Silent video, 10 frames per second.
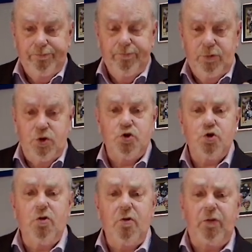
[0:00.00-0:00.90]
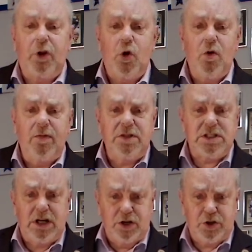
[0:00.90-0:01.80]
to control the flow of
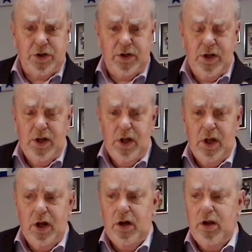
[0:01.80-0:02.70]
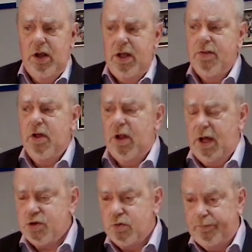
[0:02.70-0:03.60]
discussion in the
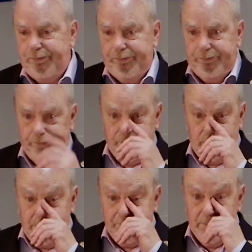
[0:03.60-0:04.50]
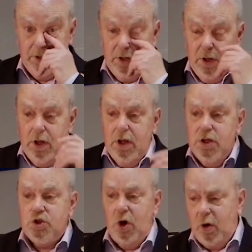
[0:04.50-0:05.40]
classroom, right?
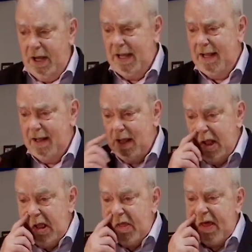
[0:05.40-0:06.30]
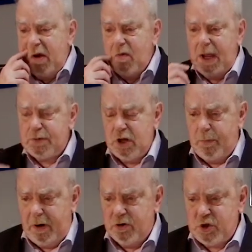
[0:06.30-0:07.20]
So that wraps up
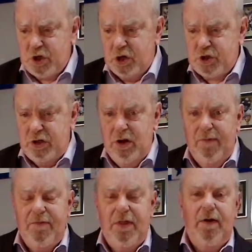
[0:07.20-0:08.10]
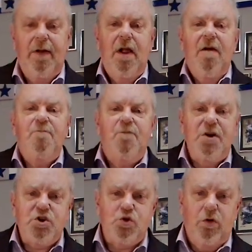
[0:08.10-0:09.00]
our discussion of the
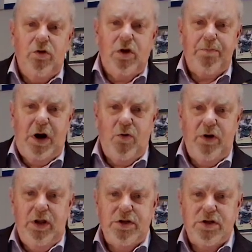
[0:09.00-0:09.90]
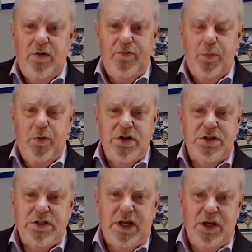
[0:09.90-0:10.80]
visual component of the
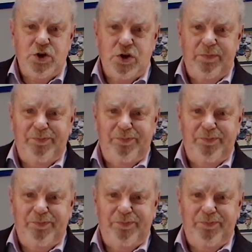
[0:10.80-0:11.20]
presentation.